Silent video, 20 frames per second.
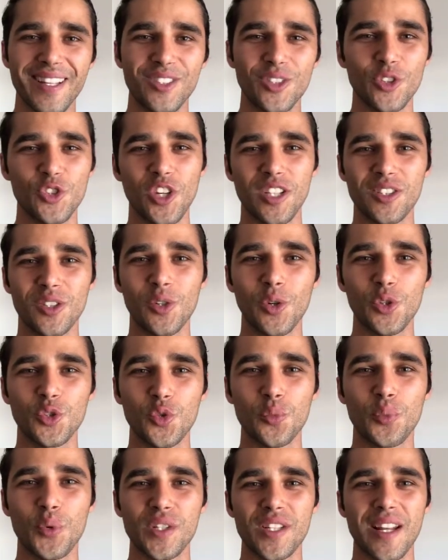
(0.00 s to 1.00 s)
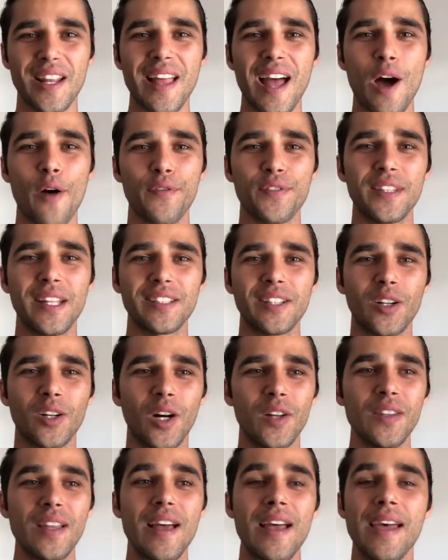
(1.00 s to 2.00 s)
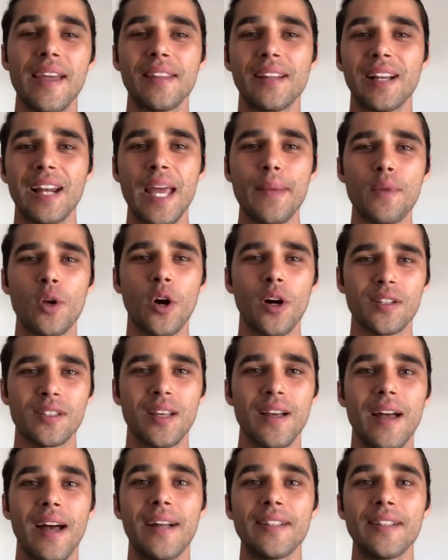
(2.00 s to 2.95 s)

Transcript: So just go to Brazilian Health Nut dot com and claim yours.